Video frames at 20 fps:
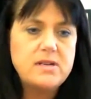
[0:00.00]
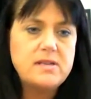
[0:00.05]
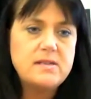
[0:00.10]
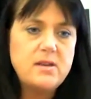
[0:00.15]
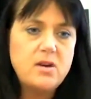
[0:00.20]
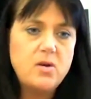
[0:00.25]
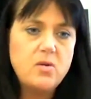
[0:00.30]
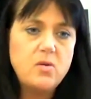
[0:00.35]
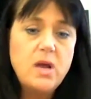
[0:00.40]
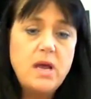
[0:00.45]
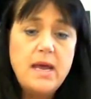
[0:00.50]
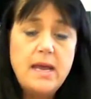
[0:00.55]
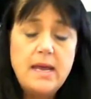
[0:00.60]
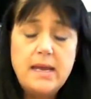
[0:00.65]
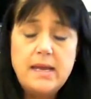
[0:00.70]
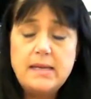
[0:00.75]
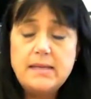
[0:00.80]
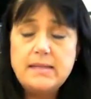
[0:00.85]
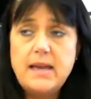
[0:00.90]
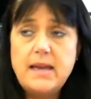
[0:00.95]
So
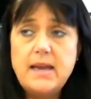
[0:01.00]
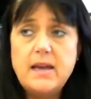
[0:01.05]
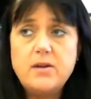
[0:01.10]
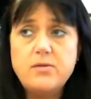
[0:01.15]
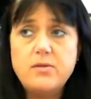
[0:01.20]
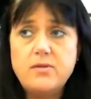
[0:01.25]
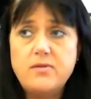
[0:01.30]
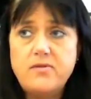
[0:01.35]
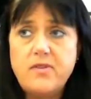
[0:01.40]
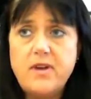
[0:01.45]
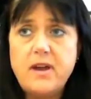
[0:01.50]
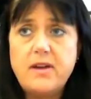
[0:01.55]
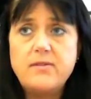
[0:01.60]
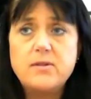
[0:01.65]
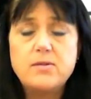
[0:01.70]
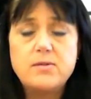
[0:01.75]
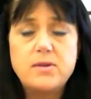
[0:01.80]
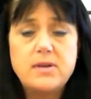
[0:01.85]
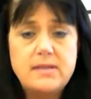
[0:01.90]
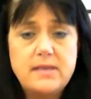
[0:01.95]
it's 105
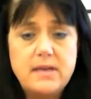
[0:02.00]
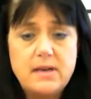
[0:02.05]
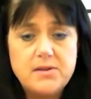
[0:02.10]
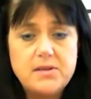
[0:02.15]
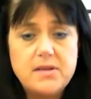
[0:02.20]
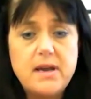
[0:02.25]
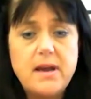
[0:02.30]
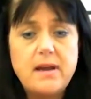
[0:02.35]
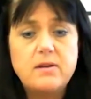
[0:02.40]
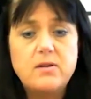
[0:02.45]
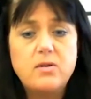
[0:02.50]
degrees outside,